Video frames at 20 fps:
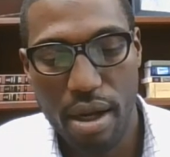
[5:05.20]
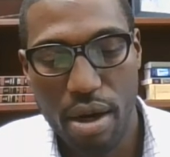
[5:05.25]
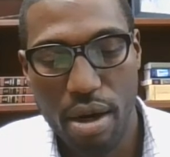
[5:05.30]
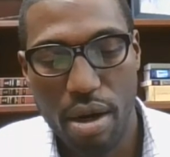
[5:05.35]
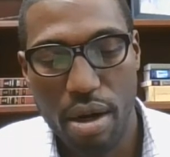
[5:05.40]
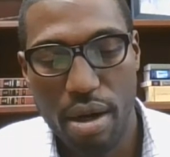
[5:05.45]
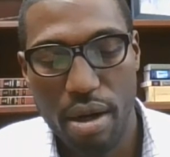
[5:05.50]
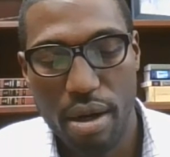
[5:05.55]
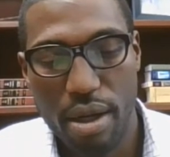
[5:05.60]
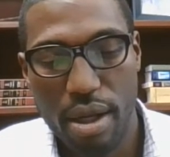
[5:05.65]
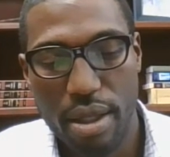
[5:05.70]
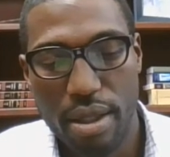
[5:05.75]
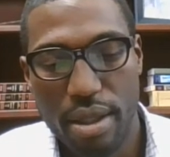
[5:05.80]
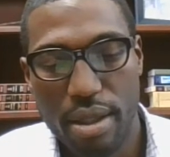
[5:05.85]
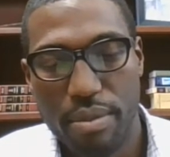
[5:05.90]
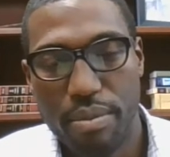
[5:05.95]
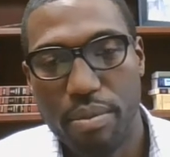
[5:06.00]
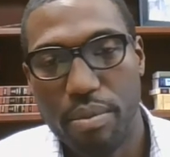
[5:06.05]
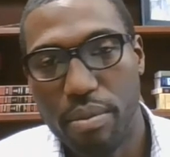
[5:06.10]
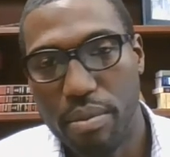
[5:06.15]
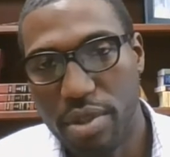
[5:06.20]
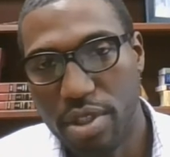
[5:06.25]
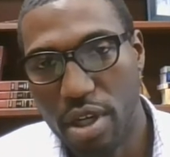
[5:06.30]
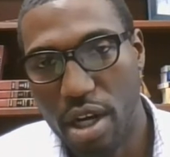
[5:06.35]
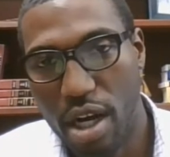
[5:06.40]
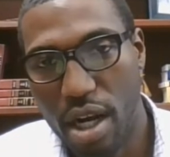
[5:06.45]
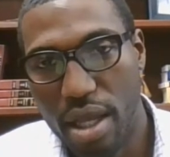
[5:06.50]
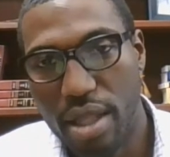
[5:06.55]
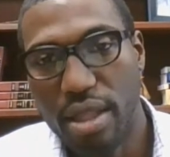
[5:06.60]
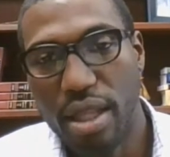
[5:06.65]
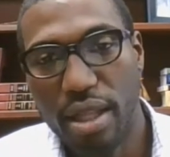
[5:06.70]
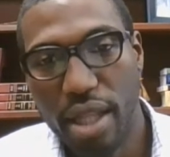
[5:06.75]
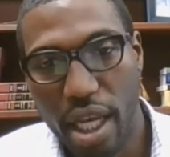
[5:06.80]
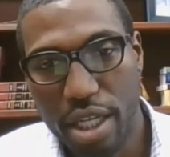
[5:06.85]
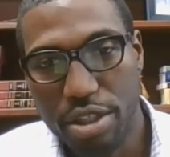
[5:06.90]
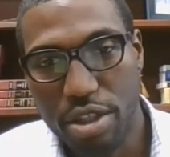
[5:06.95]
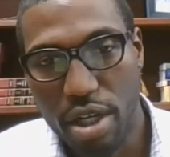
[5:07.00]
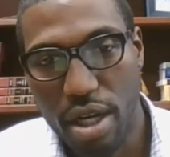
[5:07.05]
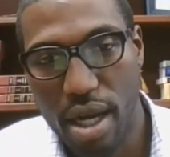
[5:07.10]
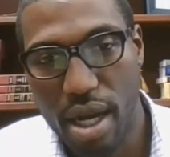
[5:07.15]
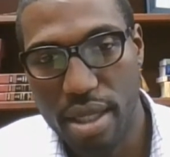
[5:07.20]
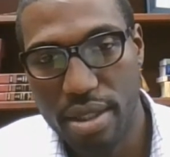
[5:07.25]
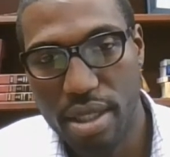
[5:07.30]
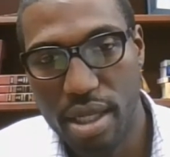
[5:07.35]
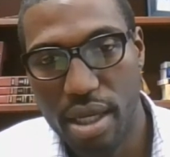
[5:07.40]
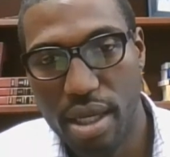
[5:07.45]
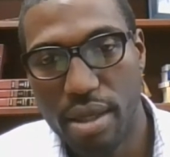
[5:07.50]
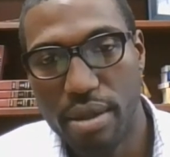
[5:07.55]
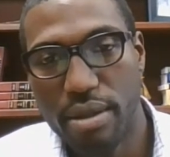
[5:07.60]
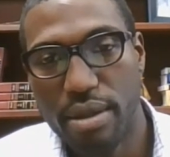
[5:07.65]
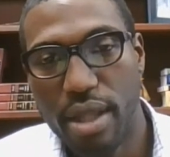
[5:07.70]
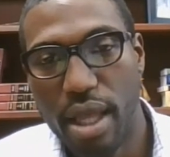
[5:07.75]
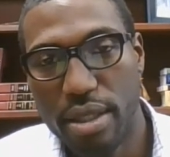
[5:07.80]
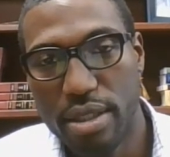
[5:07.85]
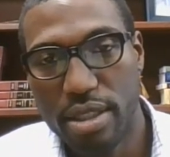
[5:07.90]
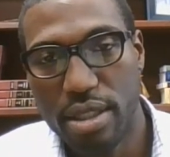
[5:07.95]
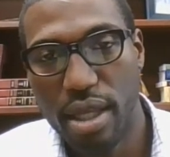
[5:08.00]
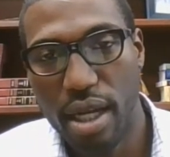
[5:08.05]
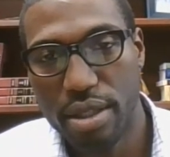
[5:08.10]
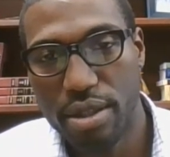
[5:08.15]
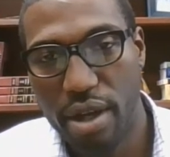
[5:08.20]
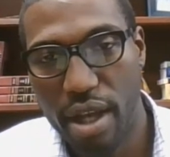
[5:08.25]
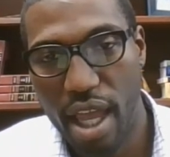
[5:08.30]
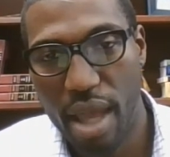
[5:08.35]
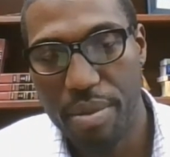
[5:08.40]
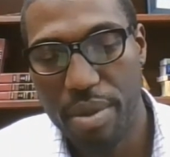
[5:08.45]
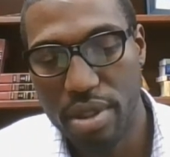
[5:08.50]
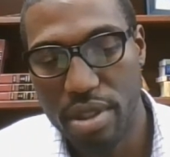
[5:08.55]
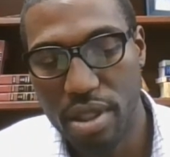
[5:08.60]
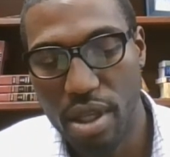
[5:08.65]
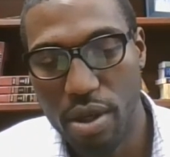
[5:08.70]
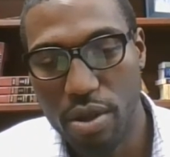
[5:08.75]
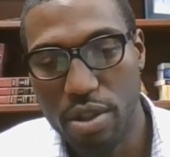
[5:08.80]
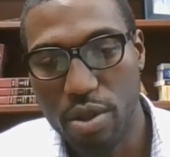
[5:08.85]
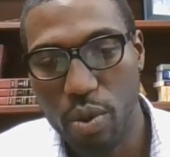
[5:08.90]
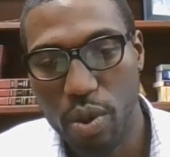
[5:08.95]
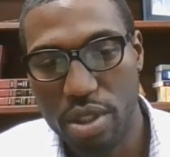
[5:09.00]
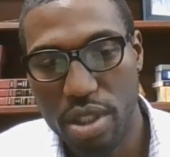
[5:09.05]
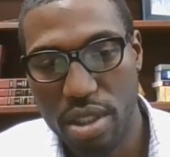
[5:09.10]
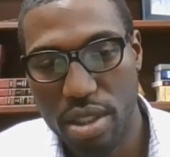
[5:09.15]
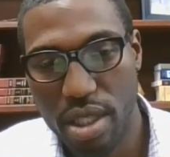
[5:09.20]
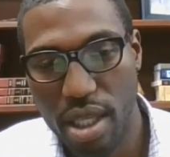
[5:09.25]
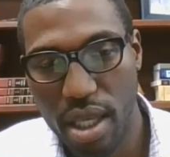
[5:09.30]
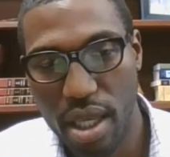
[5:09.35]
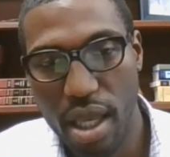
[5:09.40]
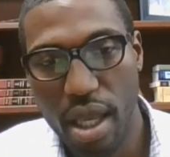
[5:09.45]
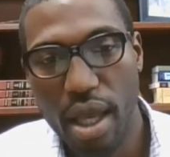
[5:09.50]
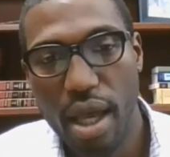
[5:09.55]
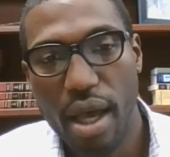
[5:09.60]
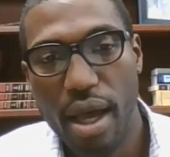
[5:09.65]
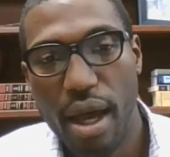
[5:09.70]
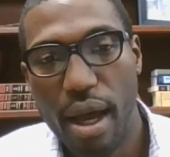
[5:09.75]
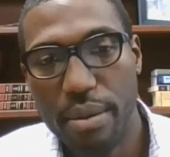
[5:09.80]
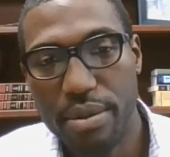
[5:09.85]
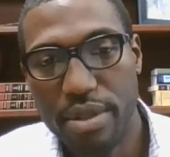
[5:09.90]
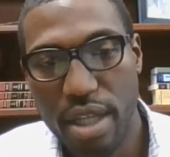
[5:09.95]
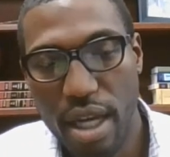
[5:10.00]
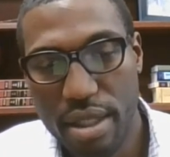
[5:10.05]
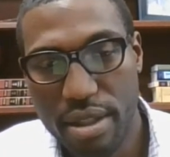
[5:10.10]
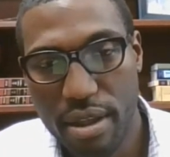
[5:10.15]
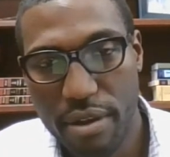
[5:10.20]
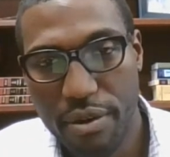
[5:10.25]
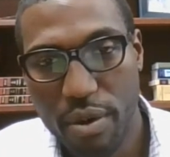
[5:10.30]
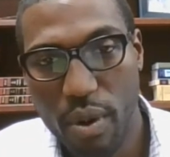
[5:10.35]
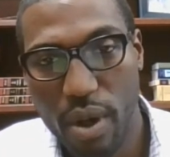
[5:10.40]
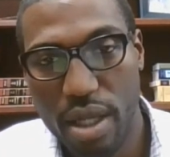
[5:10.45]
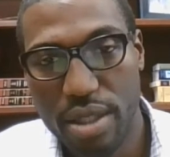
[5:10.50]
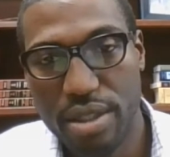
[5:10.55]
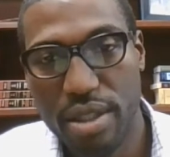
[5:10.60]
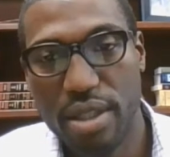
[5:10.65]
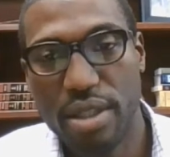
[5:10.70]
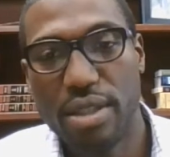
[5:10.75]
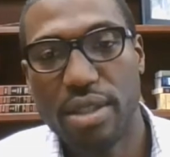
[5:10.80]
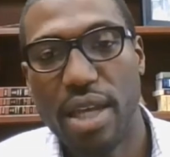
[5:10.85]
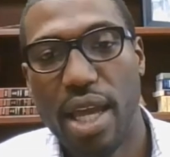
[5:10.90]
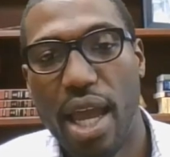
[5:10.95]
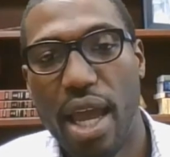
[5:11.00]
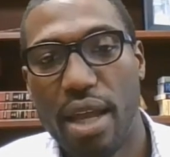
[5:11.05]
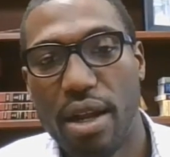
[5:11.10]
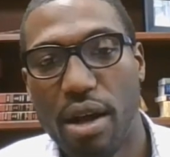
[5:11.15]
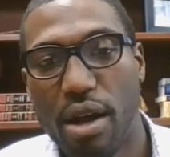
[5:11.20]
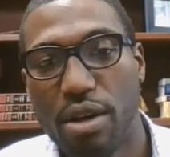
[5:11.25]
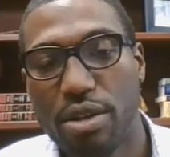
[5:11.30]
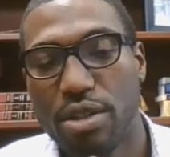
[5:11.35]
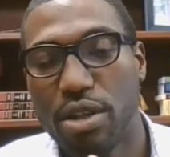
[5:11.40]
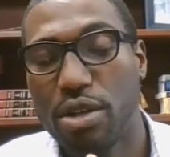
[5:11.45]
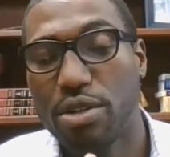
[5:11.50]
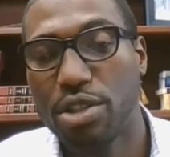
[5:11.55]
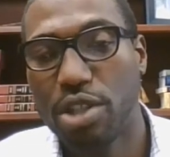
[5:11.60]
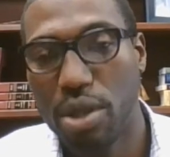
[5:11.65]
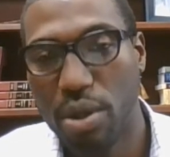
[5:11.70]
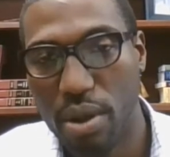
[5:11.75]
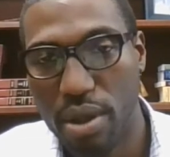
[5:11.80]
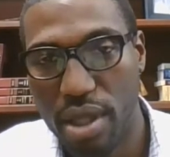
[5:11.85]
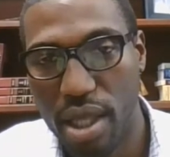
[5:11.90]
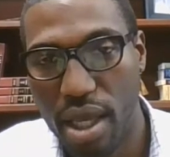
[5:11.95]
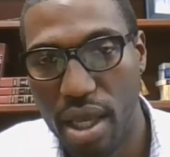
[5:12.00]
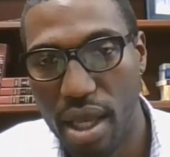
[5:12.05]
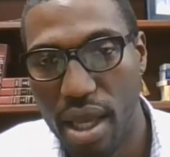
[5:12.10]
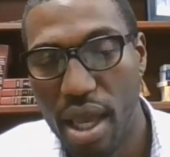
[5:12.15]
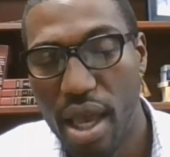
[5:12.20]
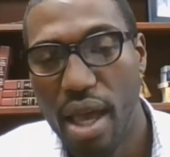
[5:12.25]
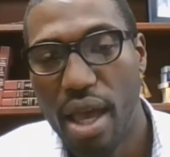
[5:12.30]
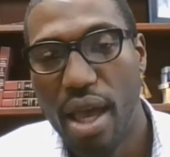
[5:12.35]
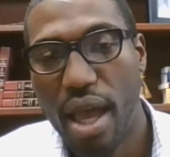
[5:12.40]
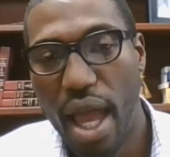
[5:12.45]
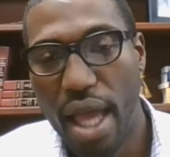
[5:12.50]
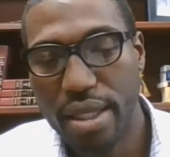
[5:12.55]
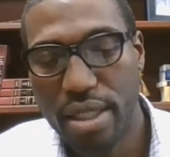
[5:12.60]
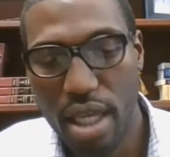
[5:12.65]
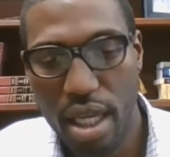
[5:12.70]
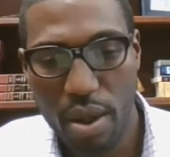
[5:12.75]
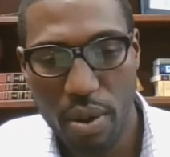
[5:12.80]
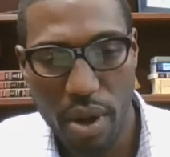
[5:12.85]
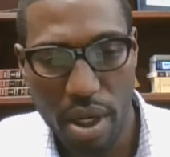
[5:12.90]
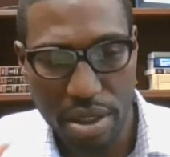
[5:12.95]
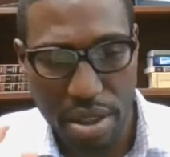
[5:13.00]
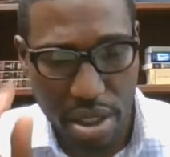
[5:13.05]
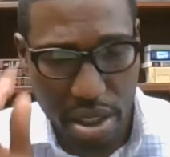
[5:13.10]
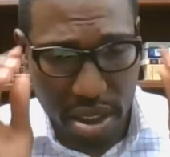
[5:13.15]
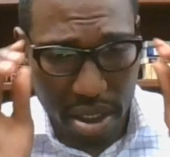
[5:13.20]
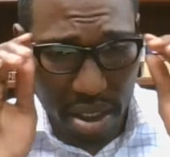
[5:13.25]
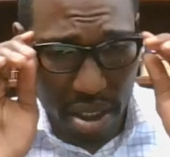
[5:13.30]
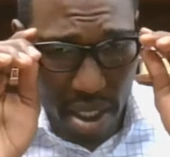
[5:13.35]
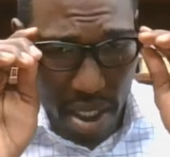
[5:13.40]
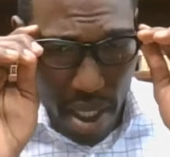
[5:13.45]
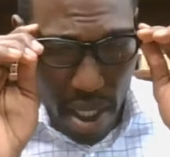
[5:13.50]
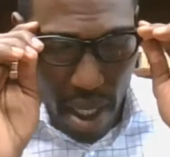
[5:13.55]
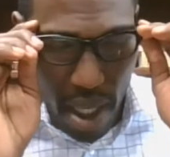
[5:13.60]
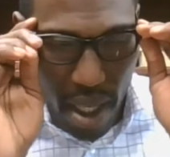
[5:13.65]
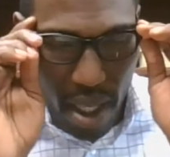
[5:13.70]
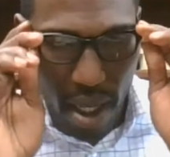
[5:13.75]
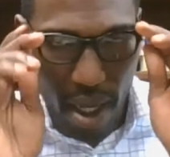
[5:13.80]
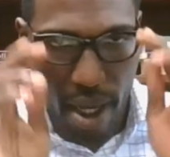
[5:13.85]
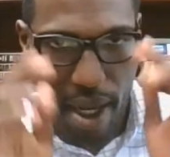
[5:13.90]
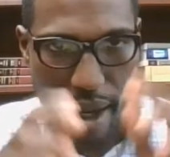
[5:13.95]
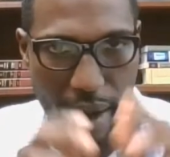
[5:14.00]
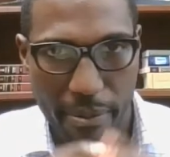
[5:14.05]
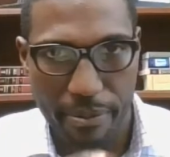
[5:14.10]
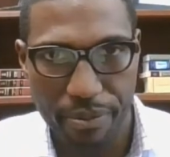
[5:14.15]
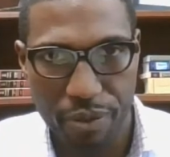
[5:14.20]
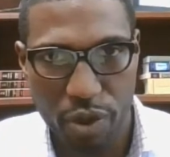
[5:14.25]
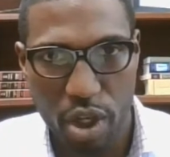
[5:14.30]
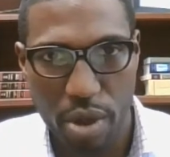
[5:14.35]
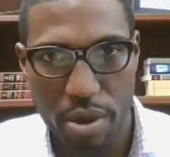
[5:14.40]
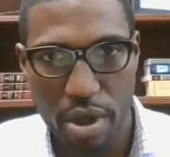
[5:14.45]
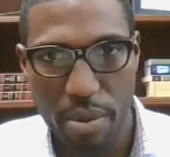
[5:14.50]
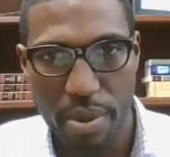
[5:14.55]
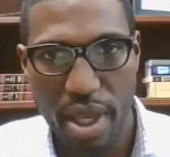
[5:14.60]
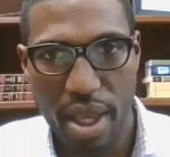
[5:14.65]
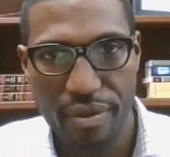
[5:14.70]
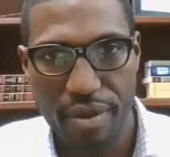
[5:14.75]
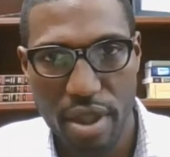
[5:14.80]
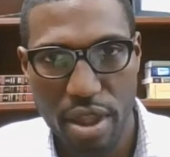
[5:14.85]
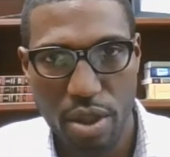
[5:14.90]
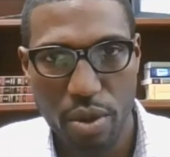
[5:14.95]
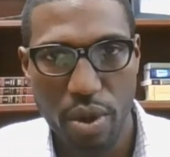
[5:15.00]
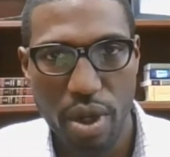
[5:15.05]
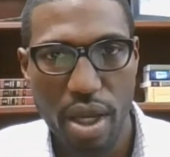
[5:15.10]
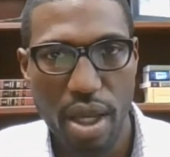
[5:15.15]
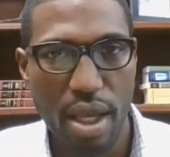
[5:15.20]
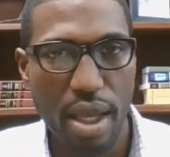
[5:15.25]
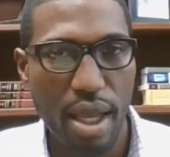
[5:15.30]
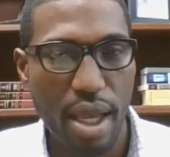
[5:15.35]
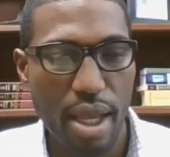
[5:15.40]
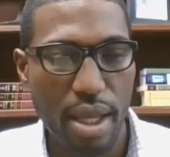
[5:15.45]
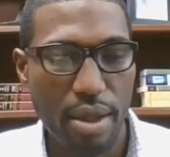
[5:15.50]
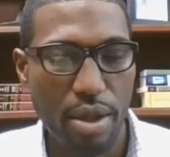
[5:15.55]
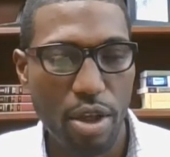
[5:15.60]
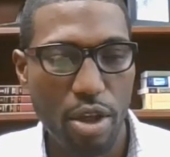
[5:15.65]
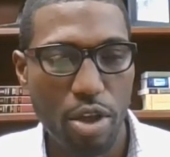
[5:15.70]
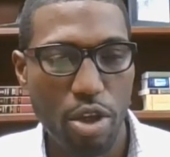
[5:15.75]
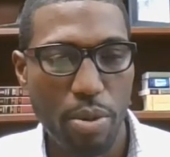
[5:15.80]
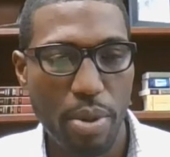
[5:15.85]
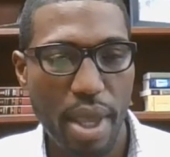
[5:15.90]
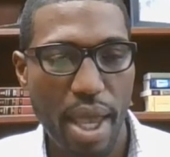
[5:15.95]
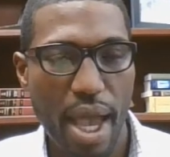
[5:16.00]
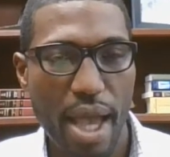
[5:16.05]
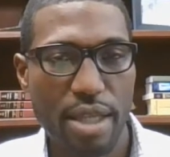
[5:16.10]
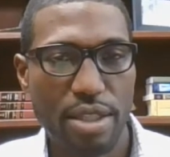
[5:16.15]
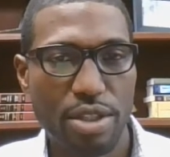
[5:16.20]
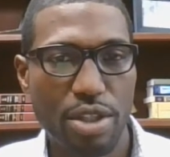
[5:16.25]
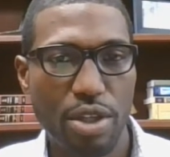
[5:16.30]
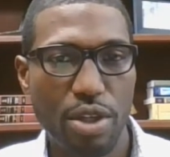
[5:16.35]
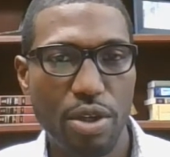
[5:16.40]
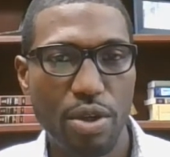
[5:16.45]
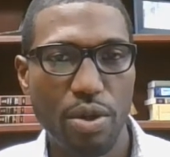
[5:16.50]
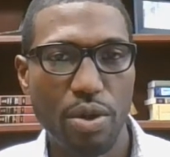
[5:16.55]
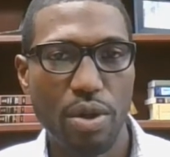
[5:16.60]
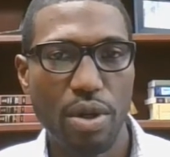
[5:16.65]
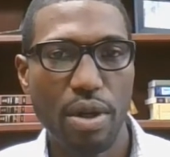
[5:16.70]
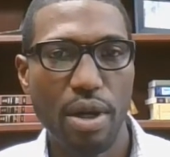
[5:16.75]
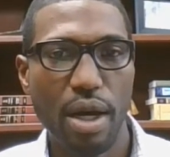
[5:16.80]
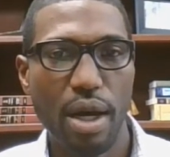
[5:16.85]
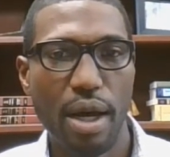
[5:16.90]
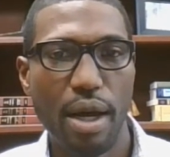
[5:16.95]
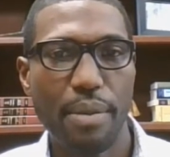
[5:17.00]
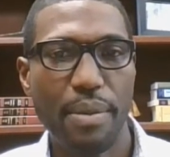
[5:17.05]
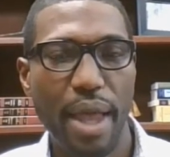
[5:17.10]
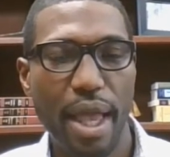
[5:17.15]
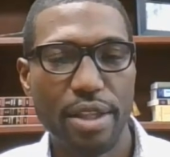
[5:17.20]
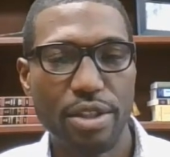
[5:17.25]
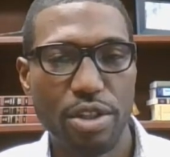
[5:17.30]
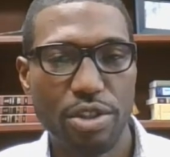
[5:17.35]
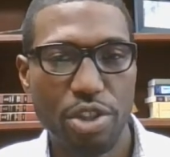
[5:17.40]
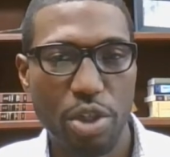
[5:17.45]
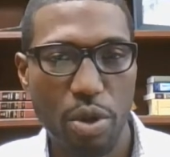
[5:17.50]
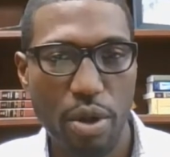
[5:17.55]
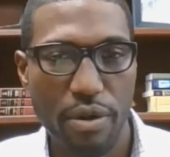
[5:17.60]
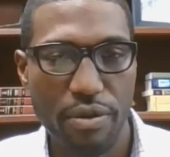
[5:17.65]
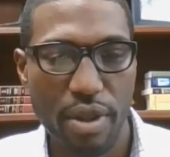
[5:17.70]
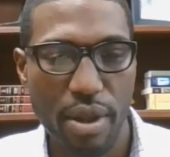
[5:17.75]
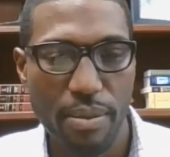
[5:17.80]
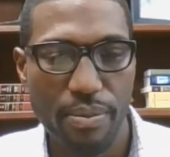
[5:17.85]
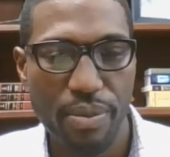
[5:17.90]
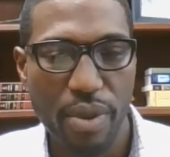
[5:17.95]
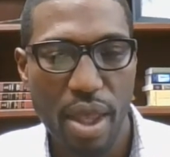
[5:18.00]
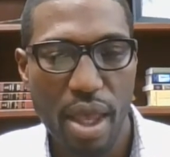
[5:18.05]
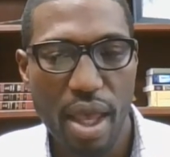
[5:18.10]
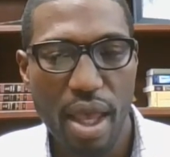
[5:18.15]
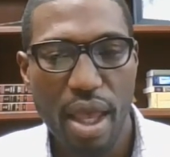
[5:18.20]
the lecture content, that's Dr. Hammett's notes, which is the objective questions, and also 2 of the essay questions. You'll be given 3, and you'll be asked to answer 2 of them.